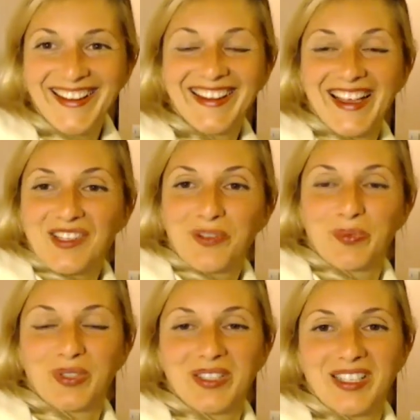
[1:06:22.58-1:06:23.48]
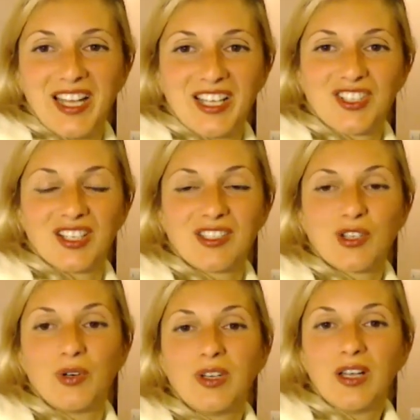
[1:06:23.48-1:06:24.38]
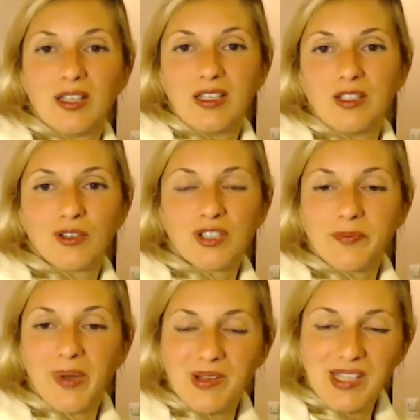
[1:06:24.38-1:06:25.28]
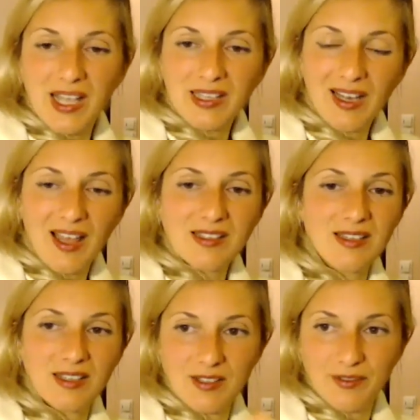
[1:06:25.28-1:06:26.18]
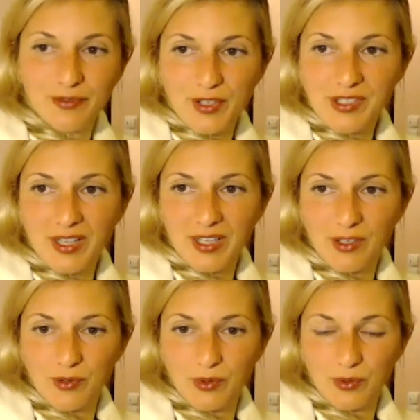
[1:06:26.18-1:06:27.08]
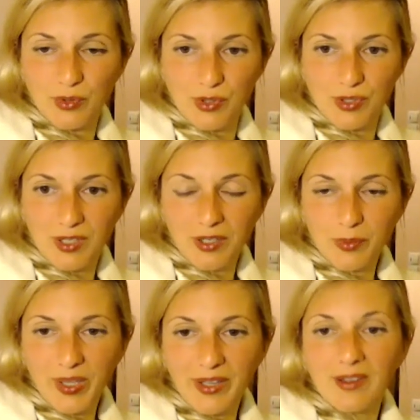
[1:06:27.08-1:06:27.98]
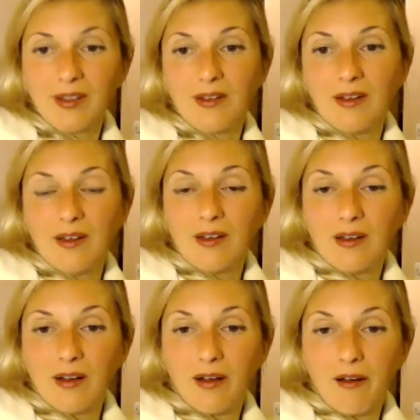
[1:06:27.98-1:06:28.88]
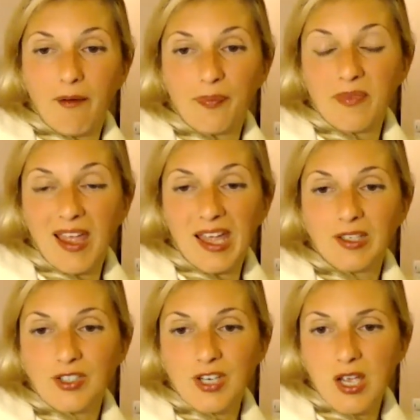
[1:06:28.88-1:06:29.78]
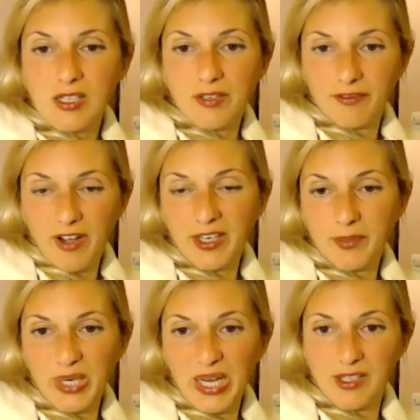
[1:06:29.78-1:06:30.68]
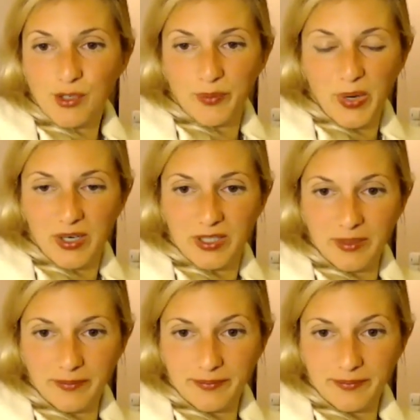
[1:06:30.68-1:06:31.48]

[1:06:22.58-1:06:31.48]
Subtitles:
That's to put in a nutshell. So detox, parasite cleanse, that's the first thing you to start with. Energize and vitaminize your body.